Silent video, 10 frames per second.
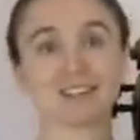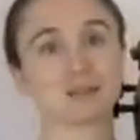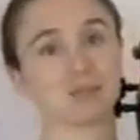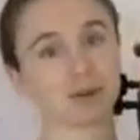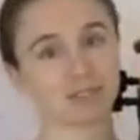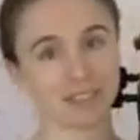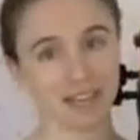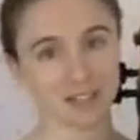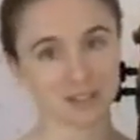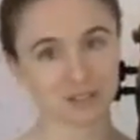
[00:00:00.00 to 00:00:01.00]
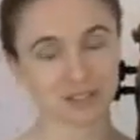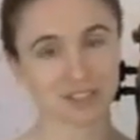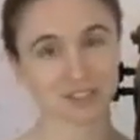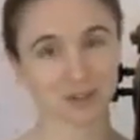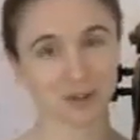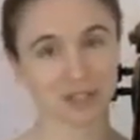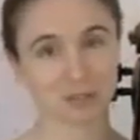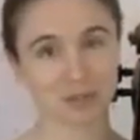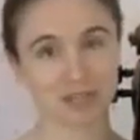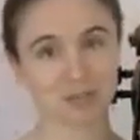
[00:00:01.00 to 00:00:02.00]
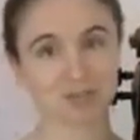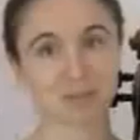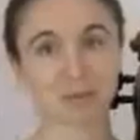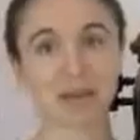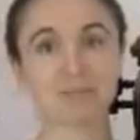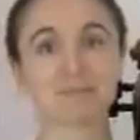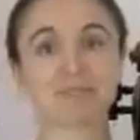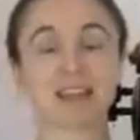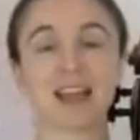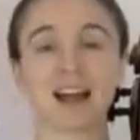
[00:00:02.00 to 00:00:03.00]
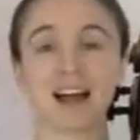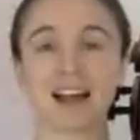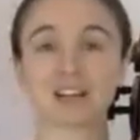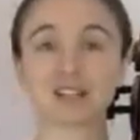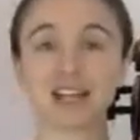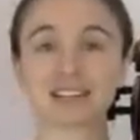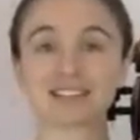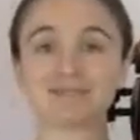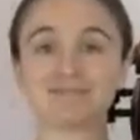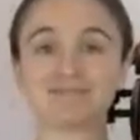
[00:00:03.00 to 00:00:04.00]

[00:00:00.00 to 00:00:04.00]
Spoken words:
the more relaxed your fingers are going to be. Okay, and good luck.